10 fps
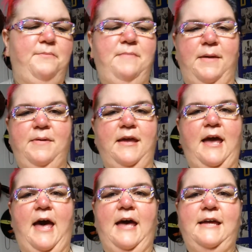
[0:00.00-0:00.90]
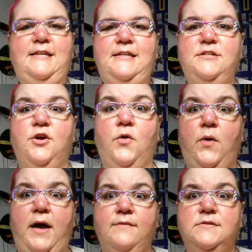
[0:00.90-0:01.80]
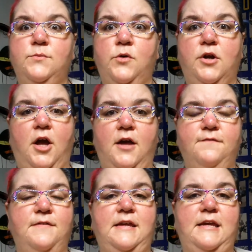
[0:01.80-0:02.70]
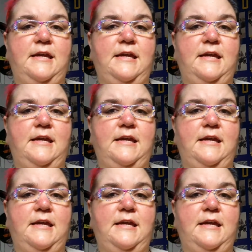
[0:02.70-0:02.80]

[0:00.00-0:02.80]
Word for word: maybe I need to go have some more coffee.